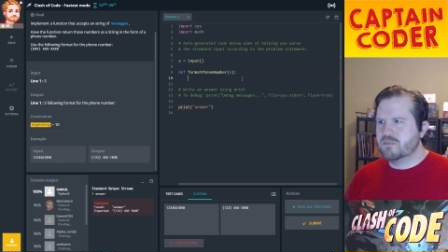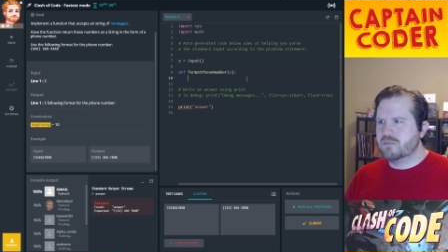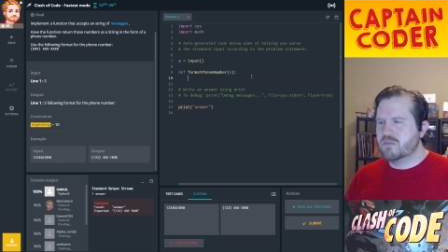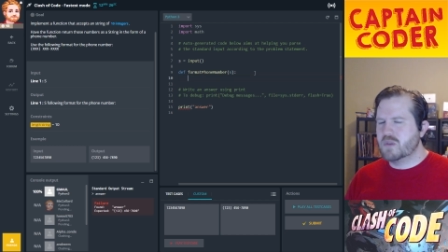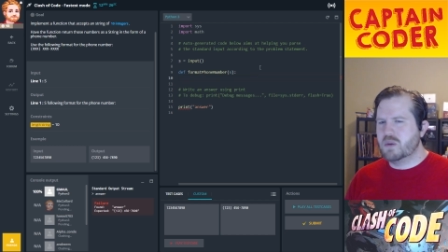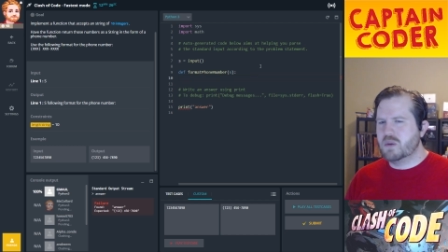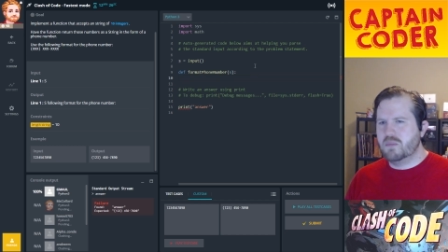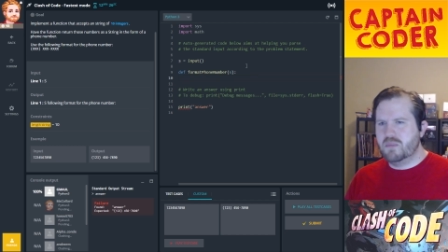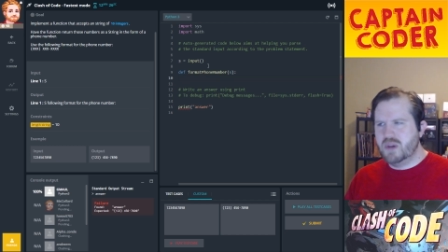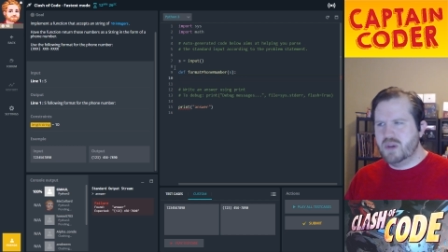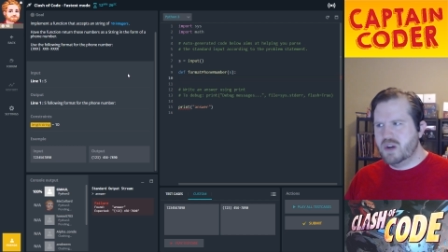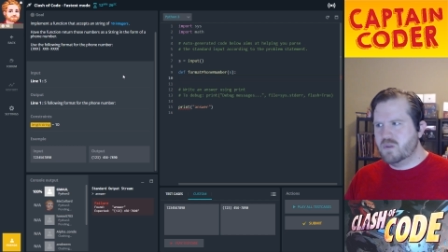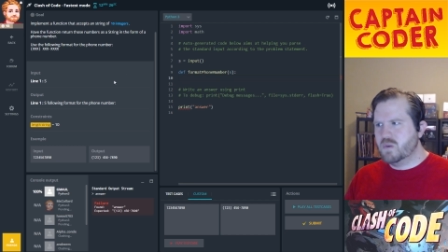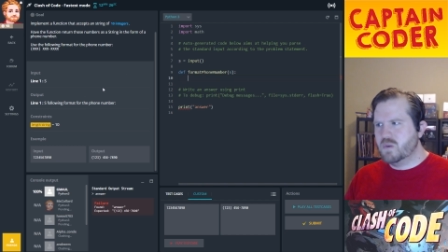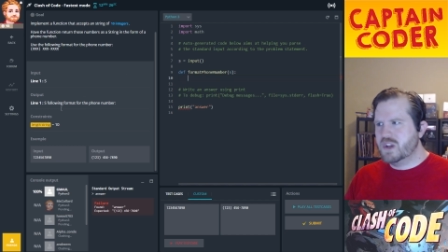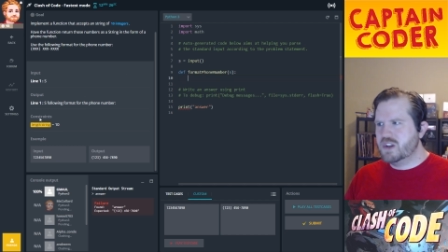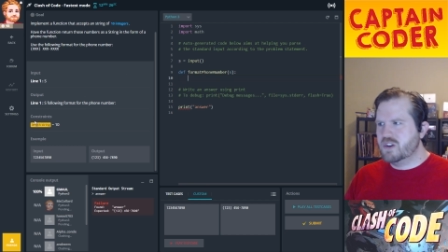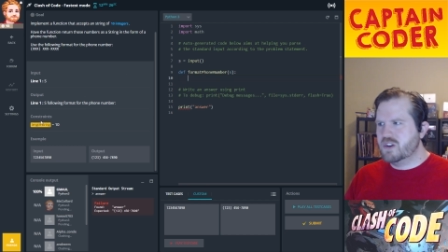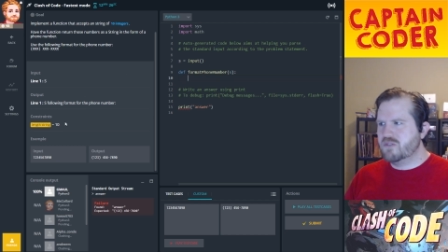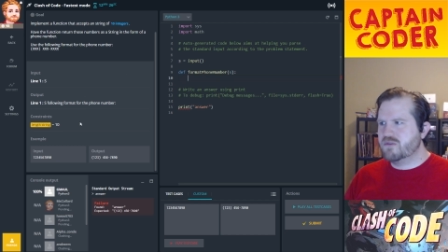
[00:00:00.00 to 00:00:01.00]
But
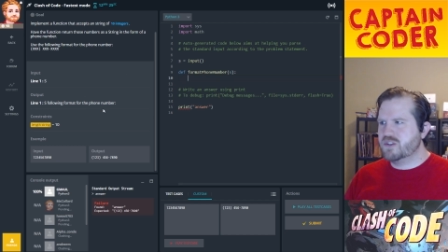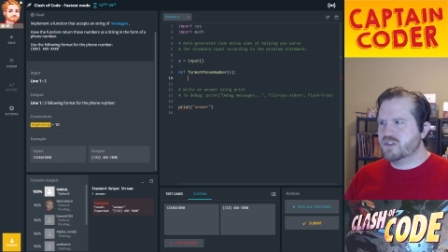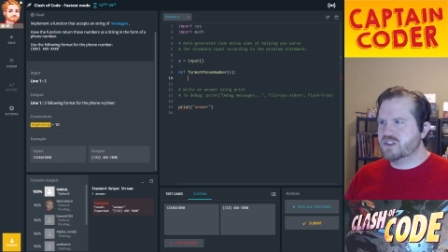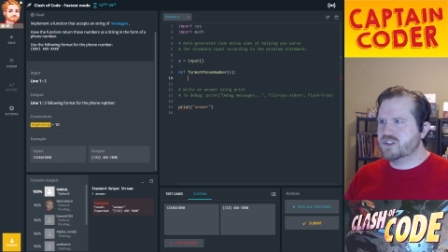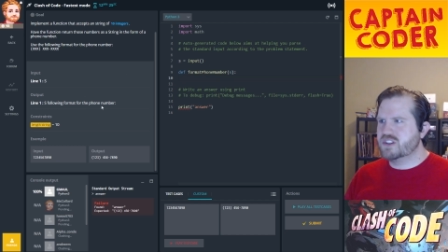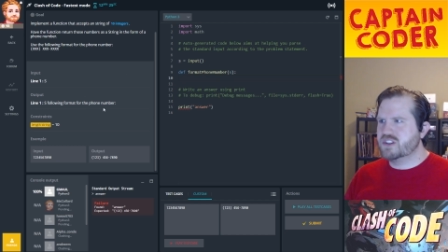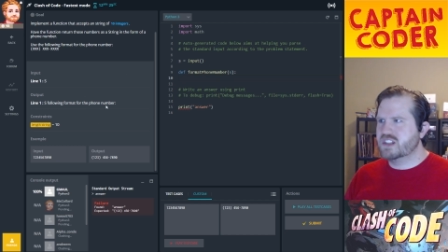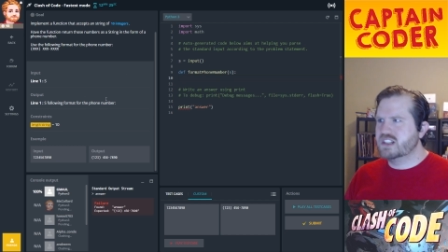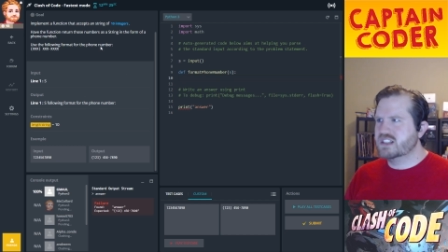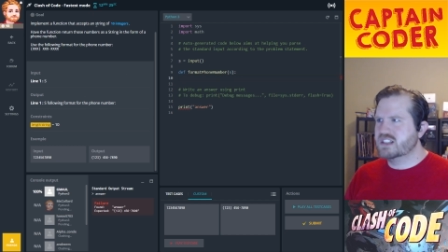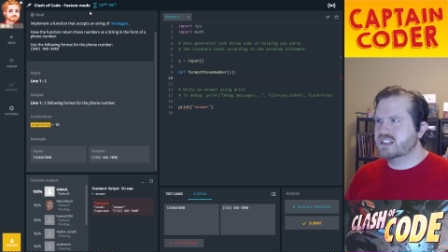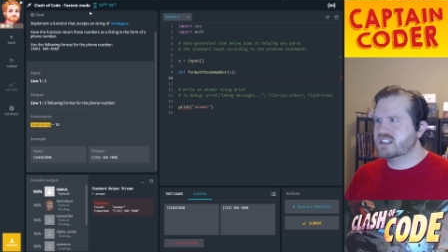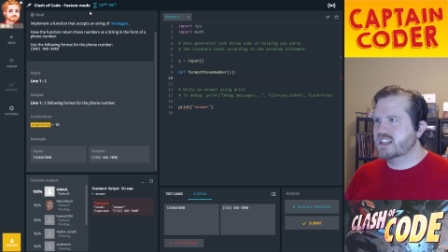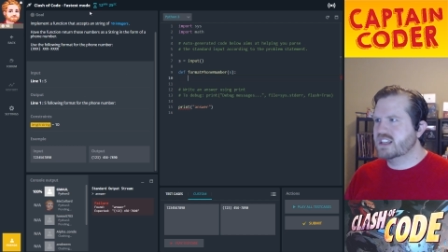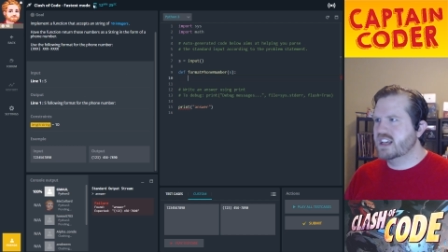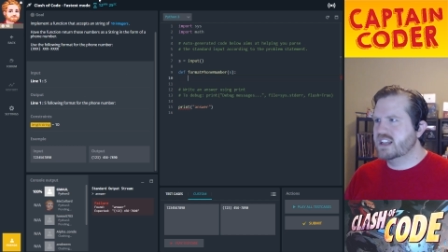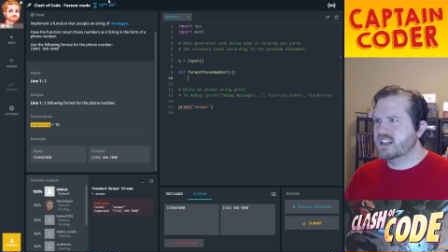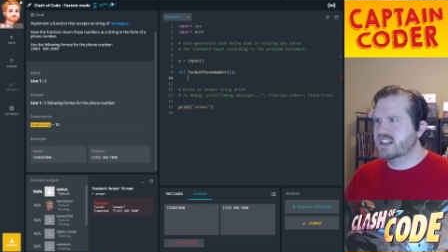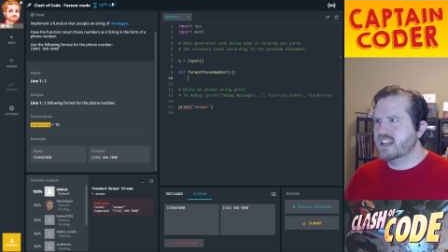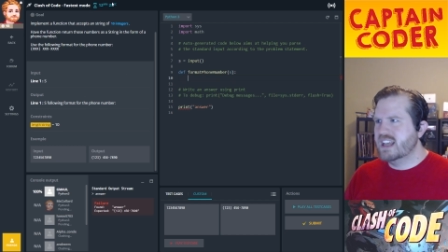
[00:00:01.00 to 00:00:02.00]
we know for sure that it's
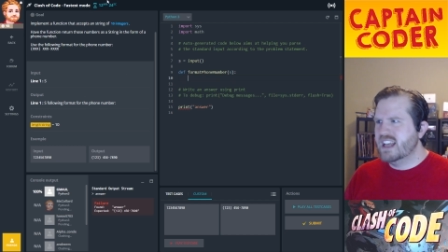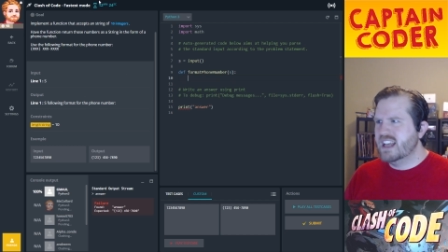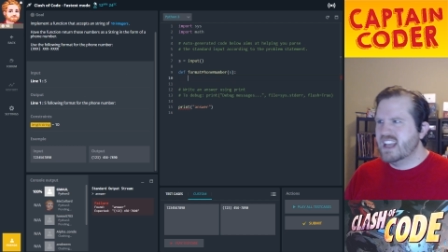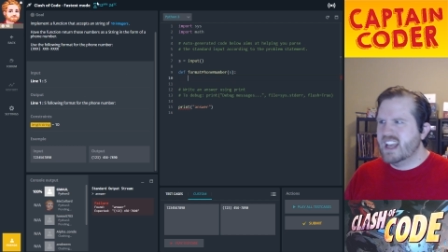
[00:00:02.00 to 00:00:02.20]
10,